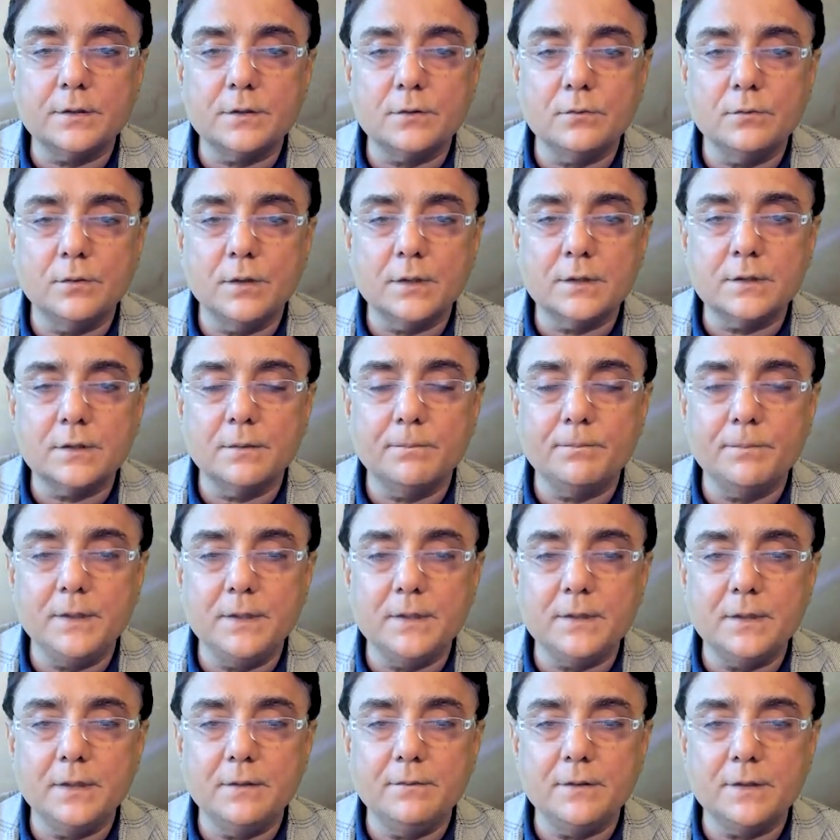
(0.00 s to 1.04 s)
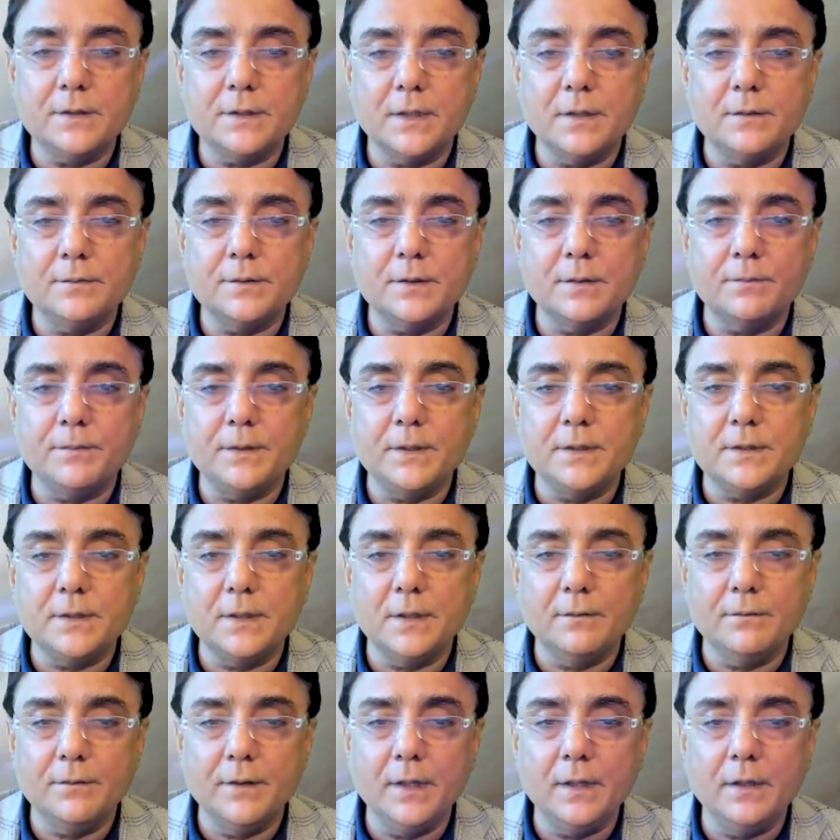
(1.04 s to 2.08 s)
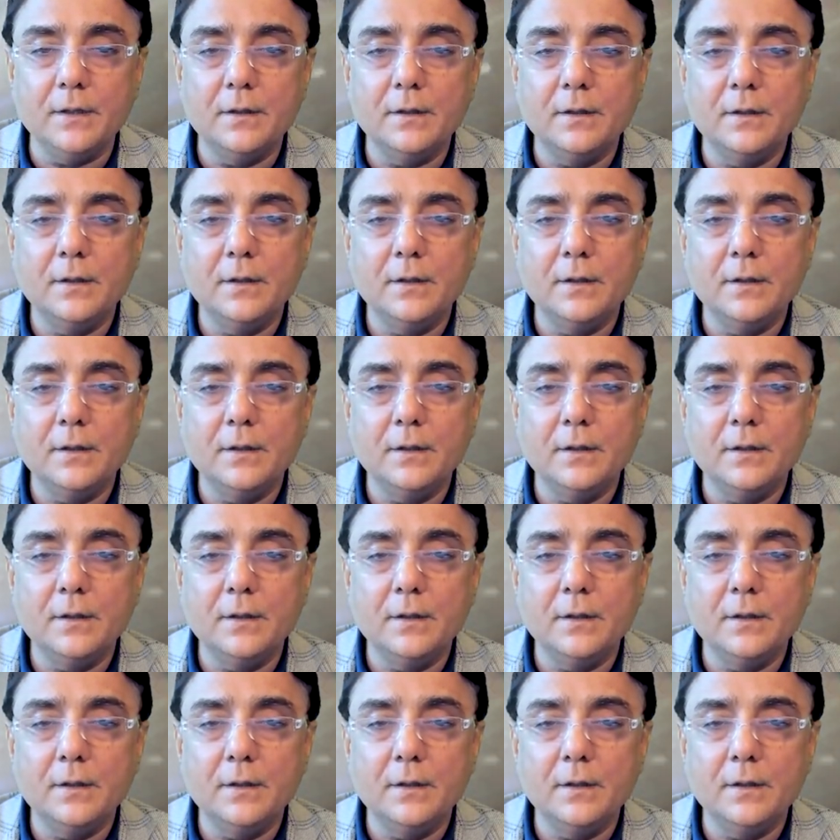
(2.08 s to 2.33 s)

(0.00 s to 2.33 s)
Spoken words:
towards the PC, which keeps the PC away.